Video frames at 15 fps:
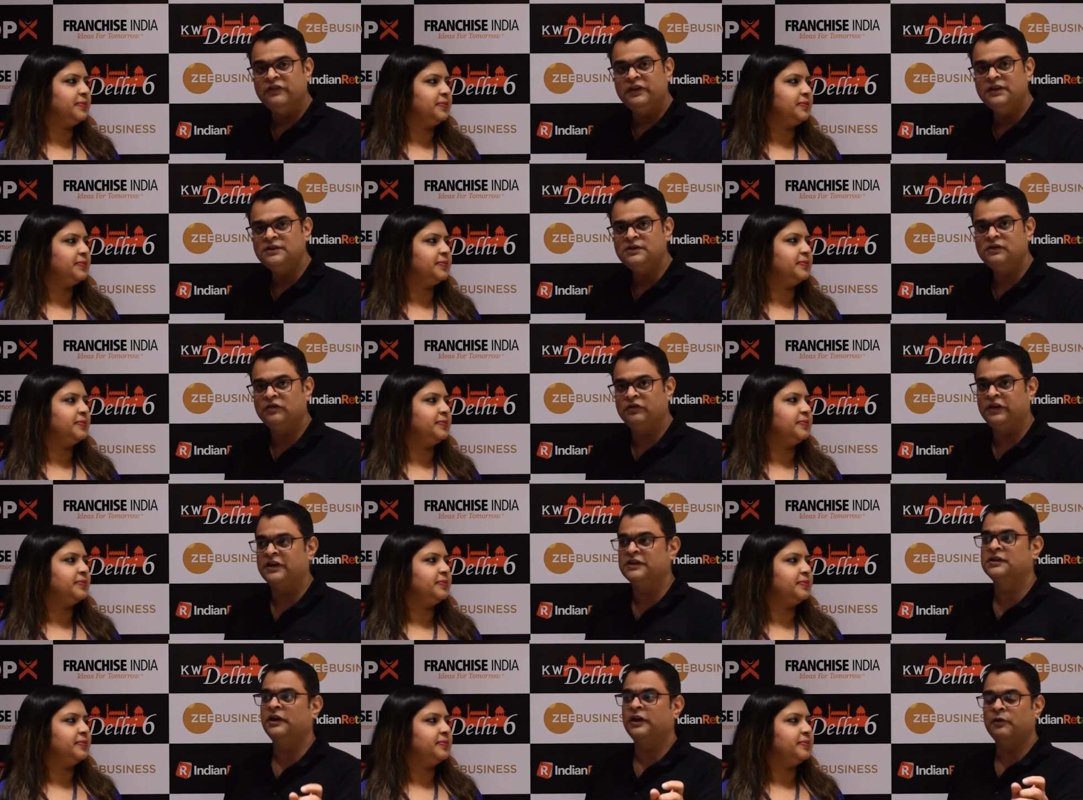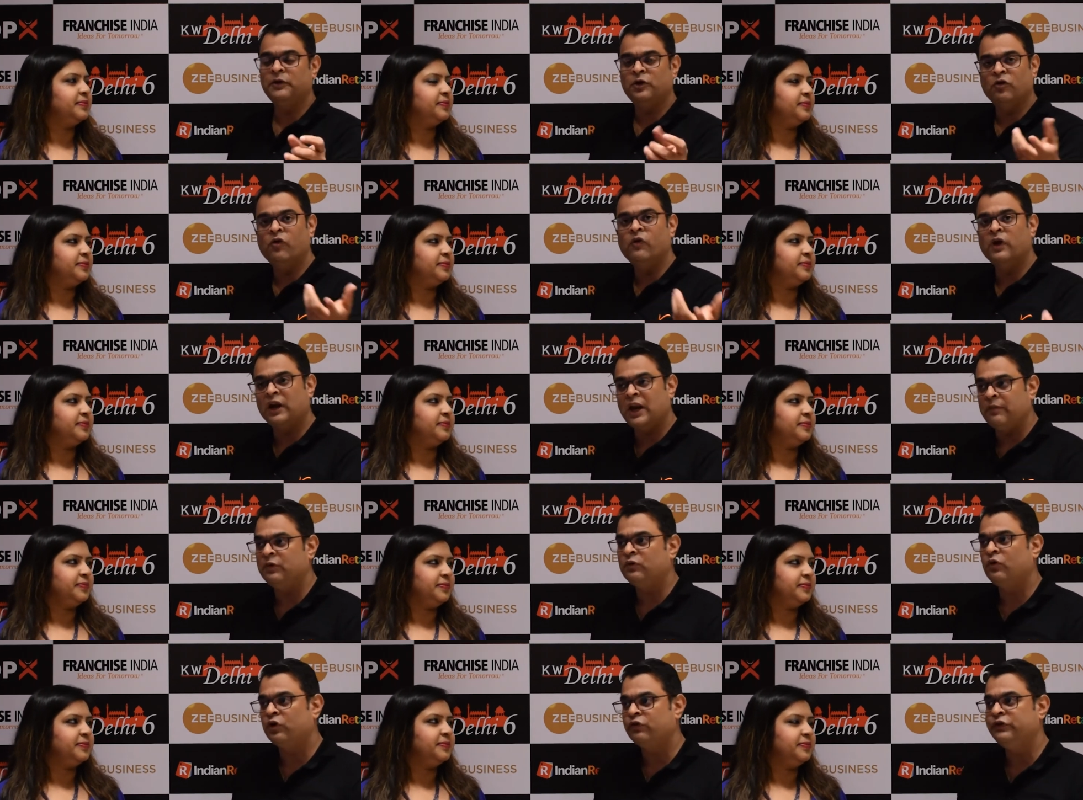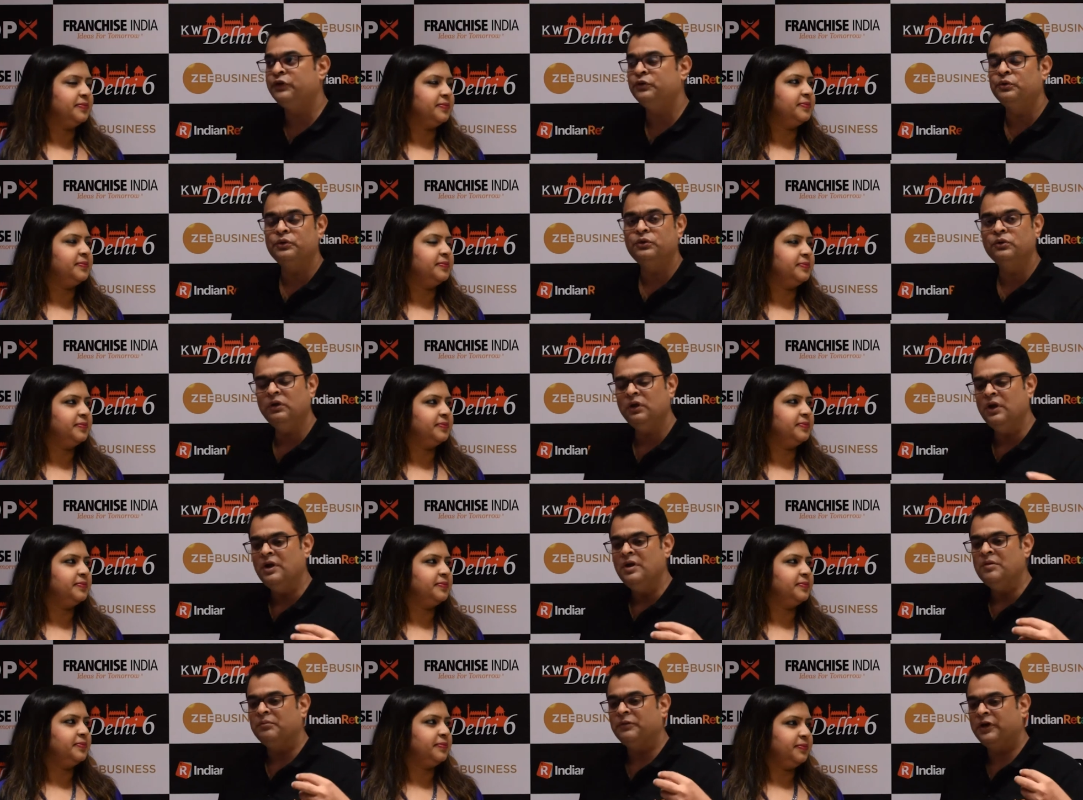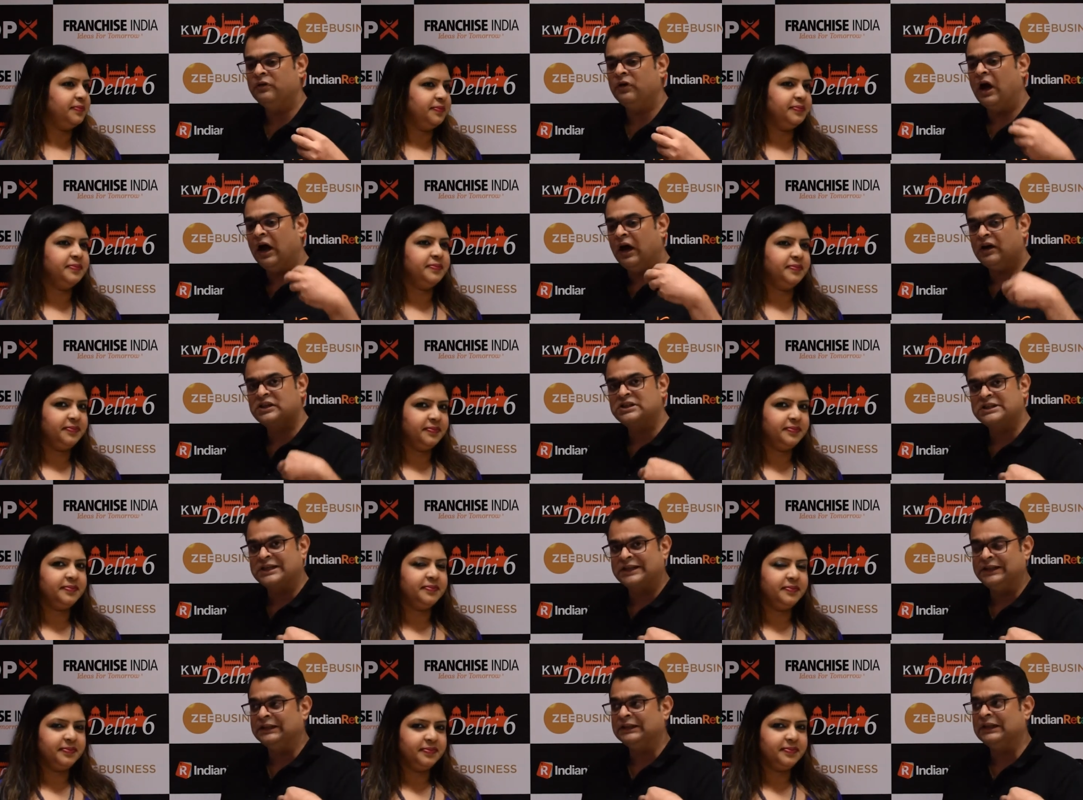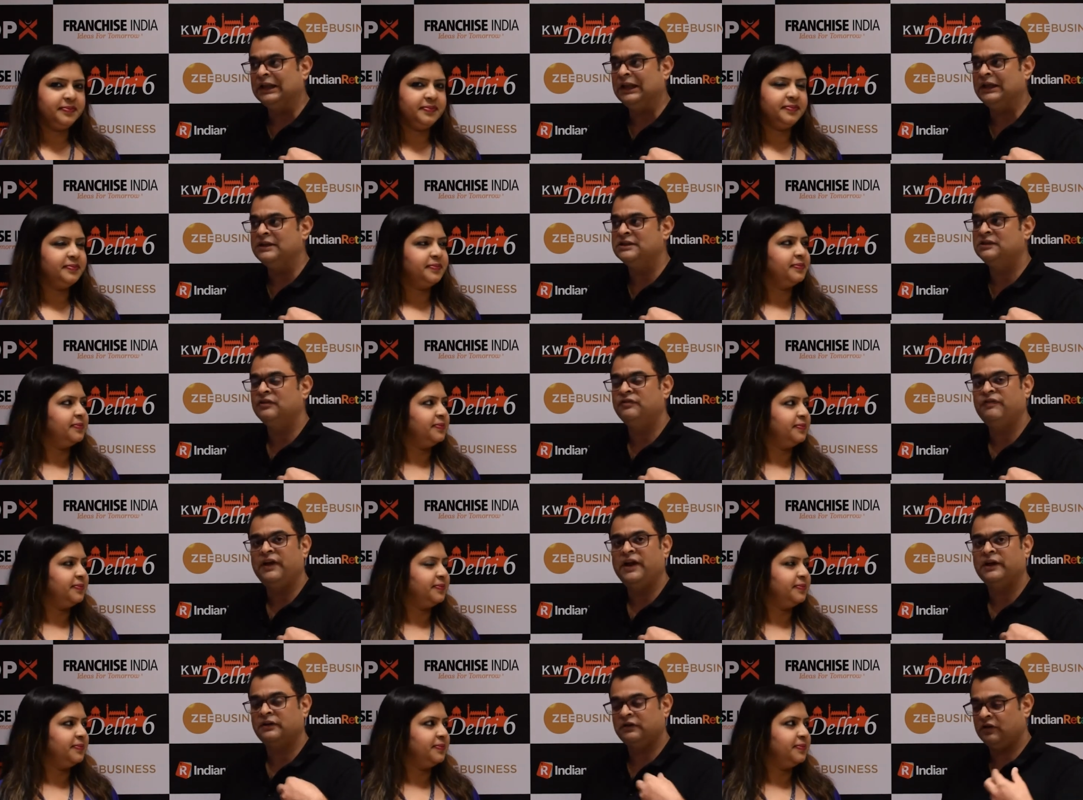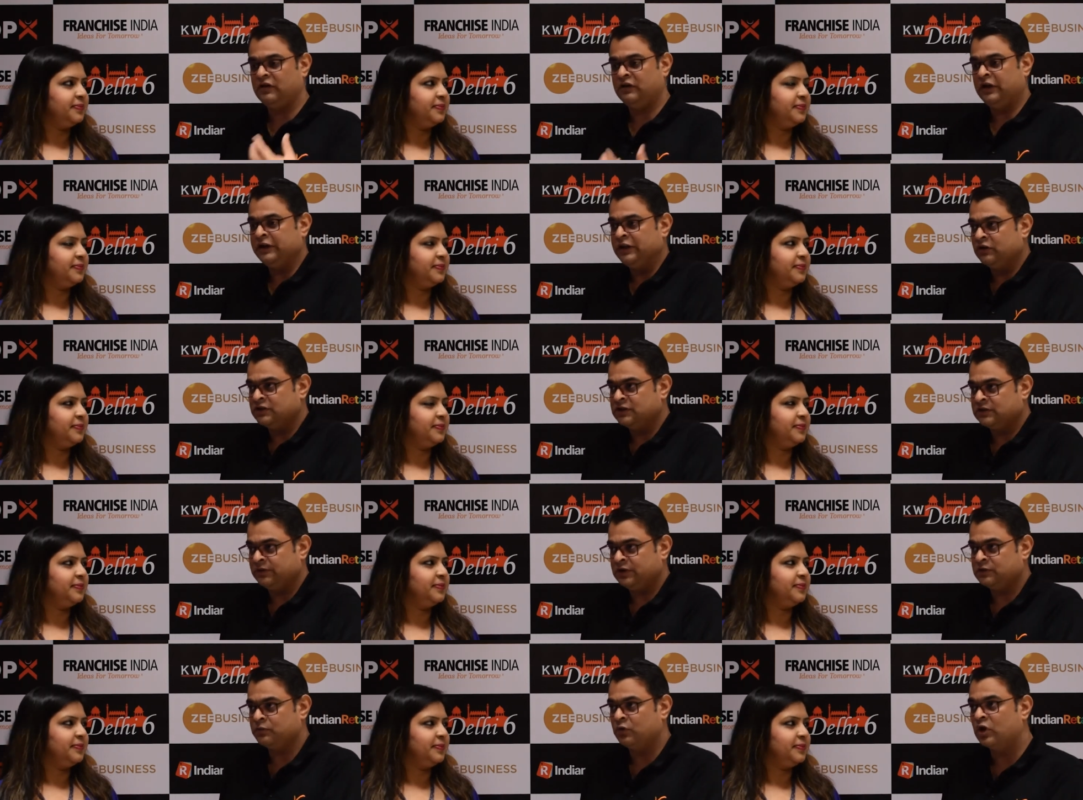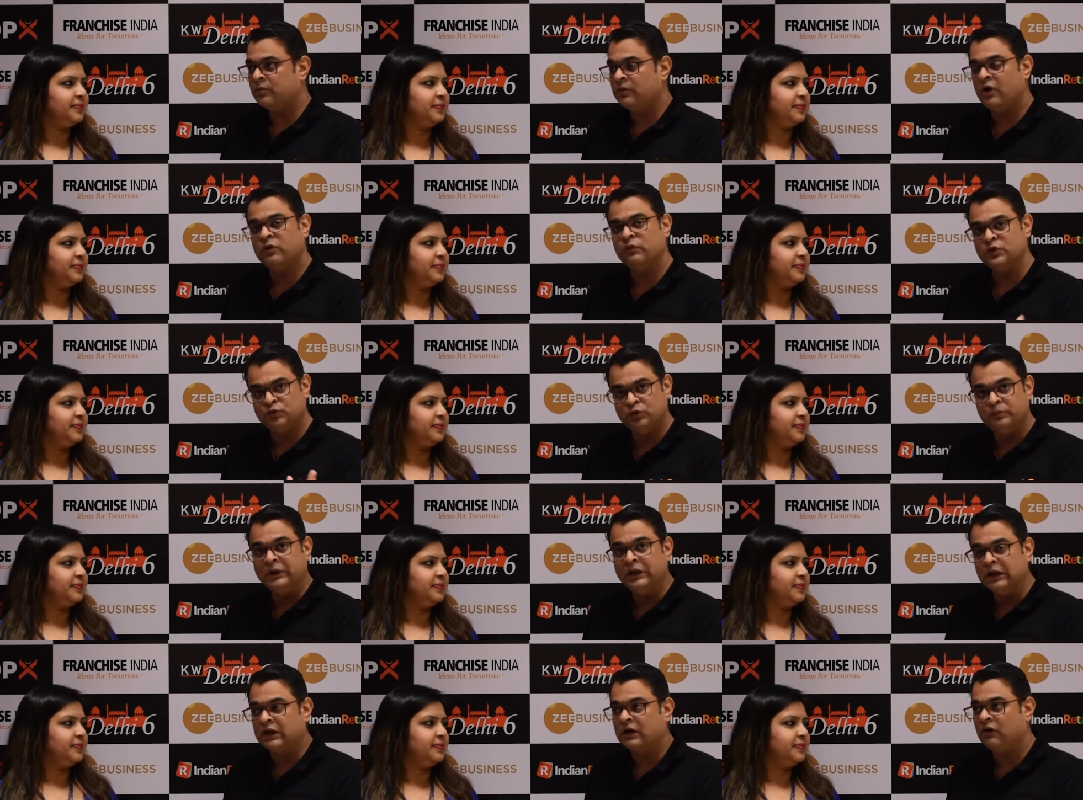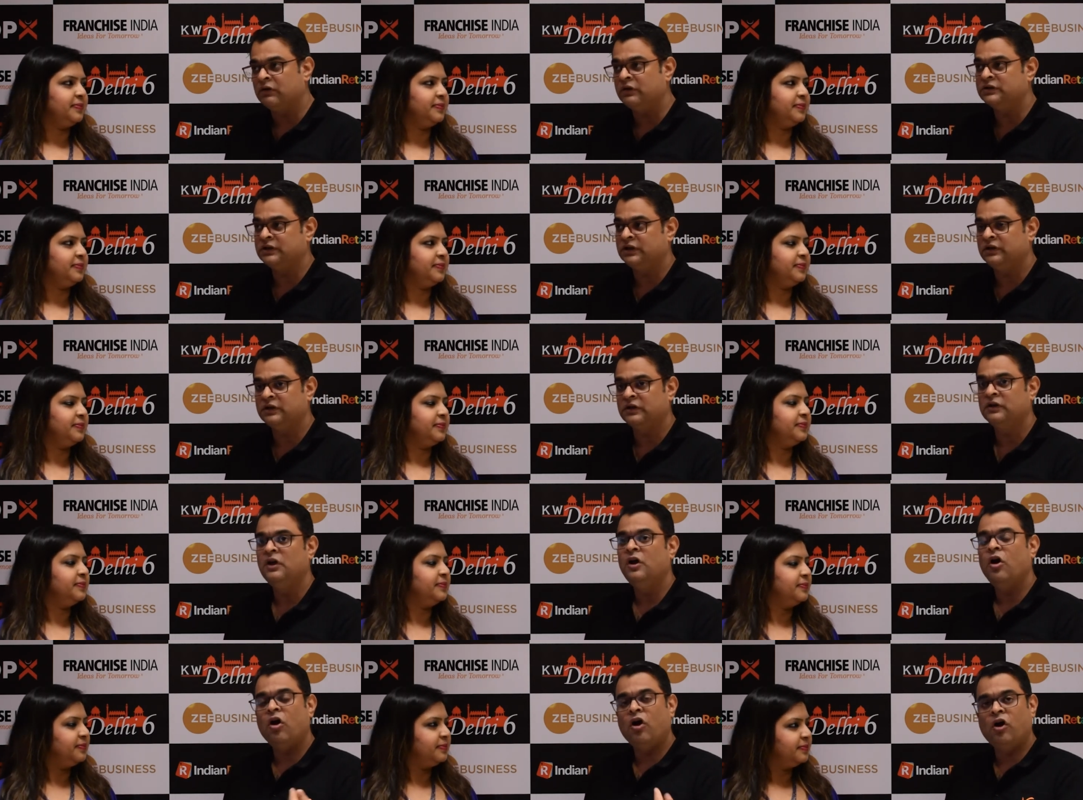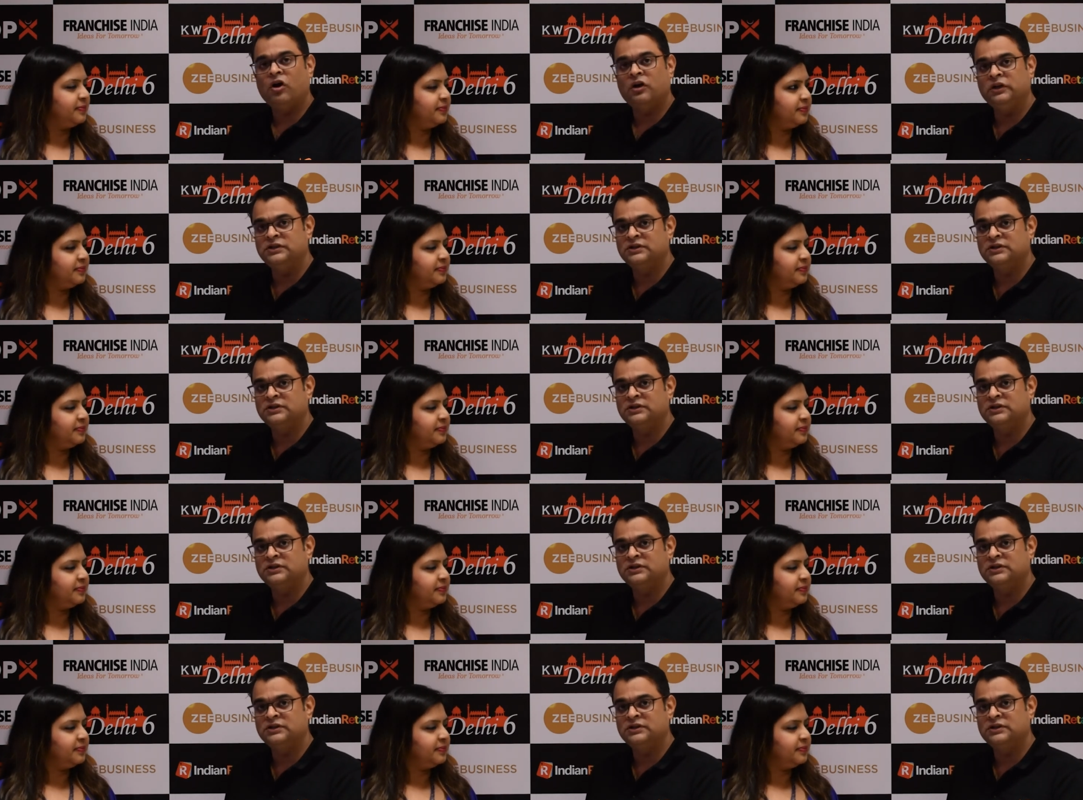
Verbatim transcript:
Speaker 1: ways. There is a little bit of overlap in what we do too, but our strength lies in the fact that ecosystem I spoke about, which we build around the seller or the